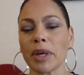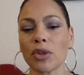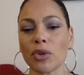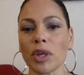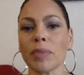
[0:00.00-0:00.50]

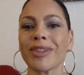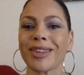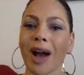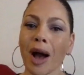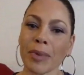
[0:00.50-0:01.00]
So semen is
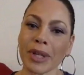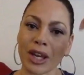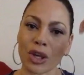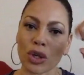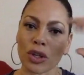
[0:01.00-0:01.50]
a
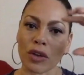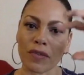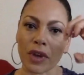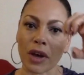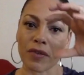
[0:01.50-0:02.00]
combination
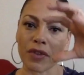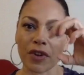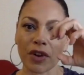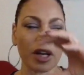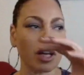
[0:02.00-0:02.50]
of the
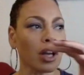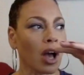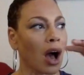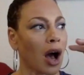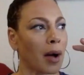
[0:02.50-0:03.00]
very
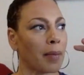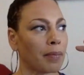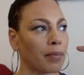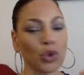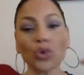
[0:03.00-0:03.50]

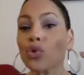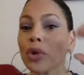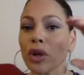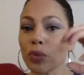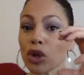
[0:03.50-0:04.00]

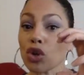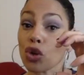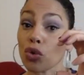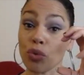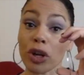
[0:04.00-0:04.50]

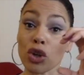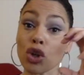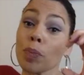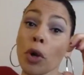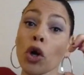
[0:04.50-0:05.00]
nutrient-rich
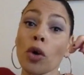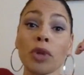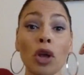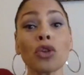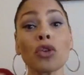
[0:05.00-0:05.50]
sperm,
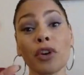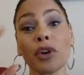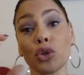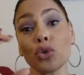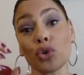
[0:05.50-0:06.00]
but also
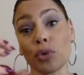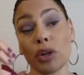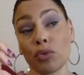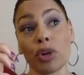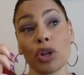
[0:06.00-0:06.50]
very
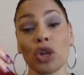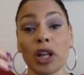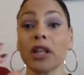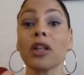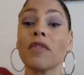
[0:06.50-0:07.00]
nutrient-rich
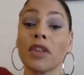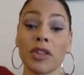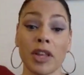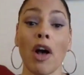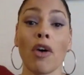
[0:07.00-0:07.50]
in and of
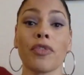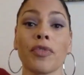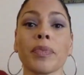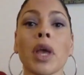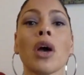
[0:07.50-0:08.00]
itself.
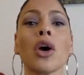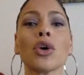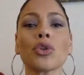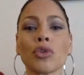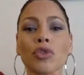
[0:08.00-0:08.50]

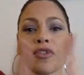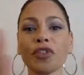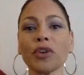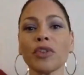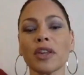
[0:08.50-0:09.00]
So there's a
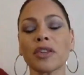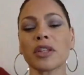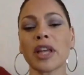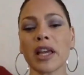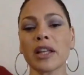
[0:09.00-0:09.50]
few things to
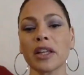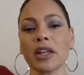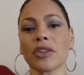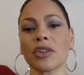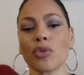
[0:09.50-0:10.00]
take into
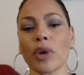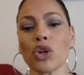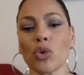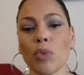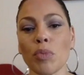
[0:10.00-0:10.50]

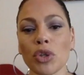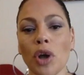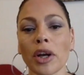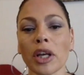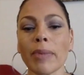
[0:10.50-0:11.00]
consideration when we're
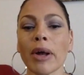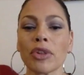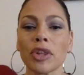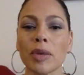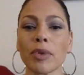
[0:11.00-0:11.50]
talking about
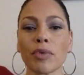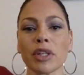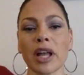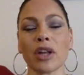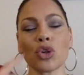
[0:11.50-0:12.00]
semen
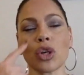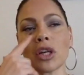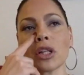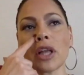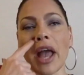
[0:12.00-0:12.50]

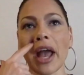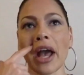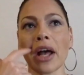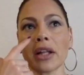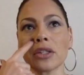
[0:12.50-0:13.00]
retention
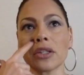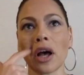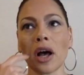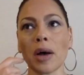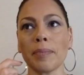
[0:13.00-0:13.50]
and
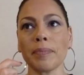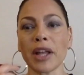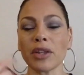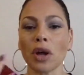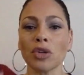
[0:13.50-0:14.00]

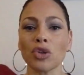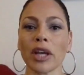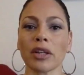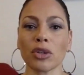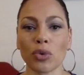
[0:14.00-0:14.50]

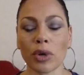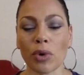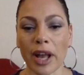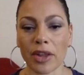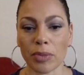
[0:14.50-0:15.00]
non-ejaculatory
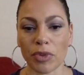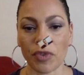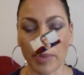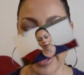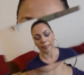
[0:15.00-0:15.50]
orgasms
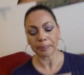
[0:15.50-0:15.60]
for men.